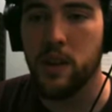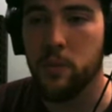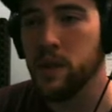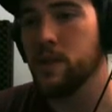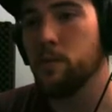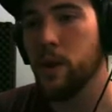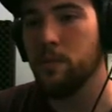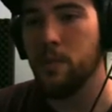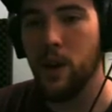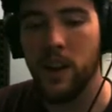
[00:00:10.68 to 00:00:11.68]
the Belzebub
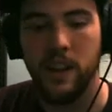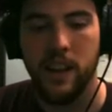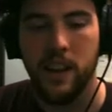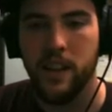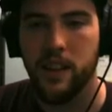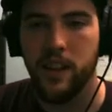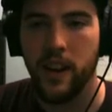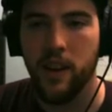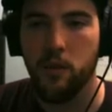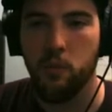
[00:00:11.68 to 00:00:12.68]
mod.
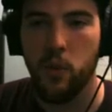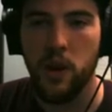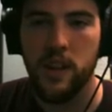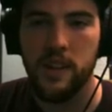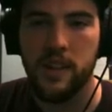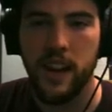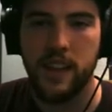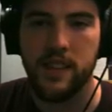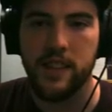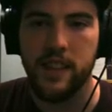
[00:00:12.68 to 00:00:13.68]
There was
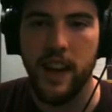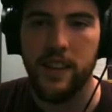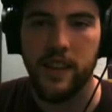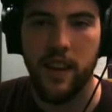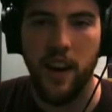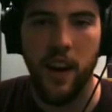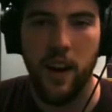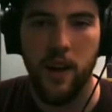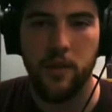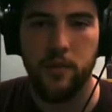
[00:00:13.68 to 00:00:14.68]
that set
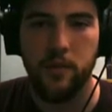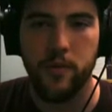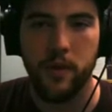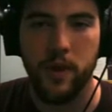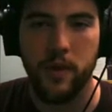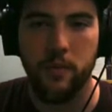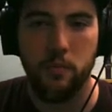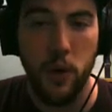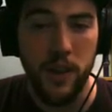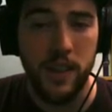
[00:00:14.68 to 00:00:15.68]
of
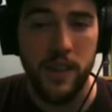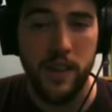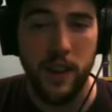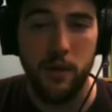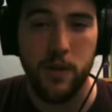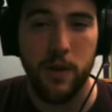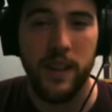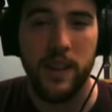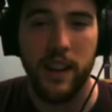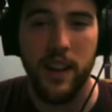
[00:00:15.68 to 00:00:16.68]
books that was
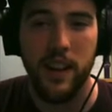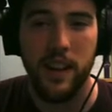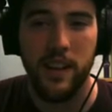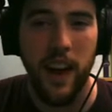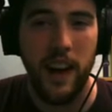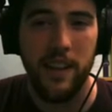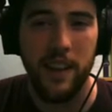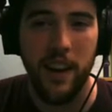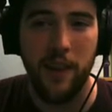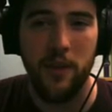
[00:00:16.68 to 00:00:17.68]
written in Latin
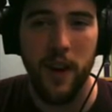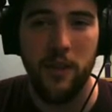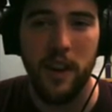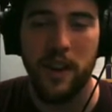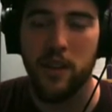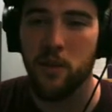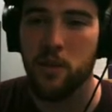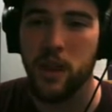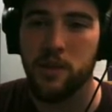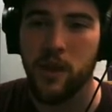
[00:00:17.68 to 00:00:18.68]
that I found. I didn't know
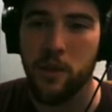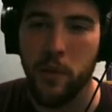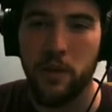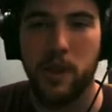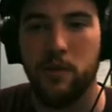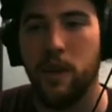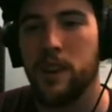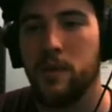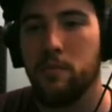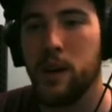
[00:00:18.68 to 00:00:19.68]
what that was all about. I
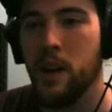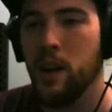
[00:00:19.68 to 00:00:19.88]
read them,